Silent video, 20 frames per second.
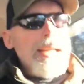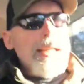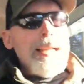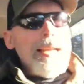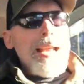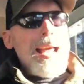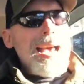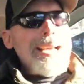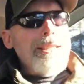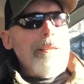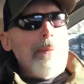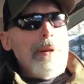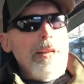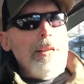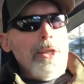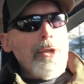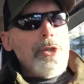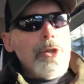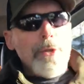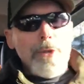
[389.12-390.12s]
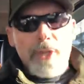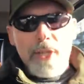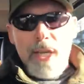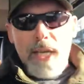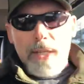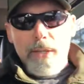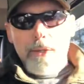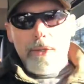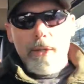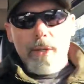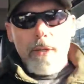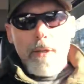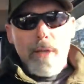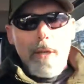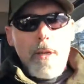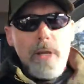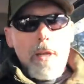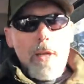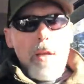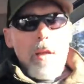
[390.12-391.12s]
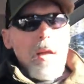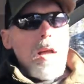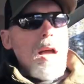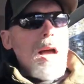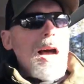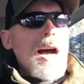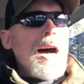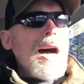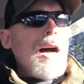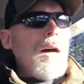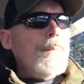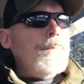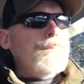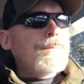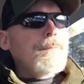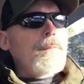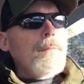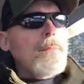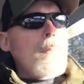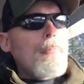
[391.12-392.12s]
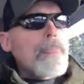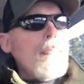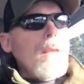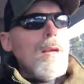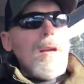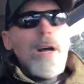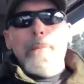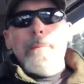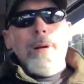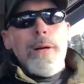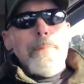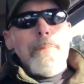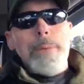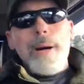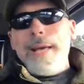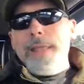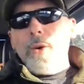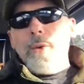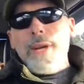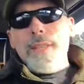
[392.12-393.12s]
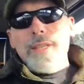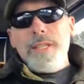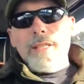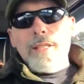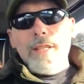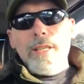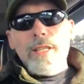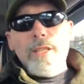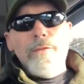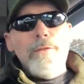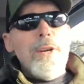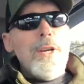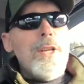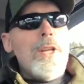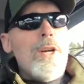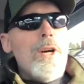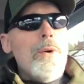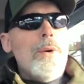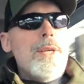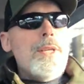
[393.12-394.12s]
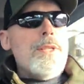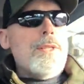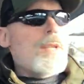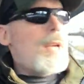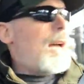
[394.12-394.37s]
and it hasn't been an issue since. By the way, this video is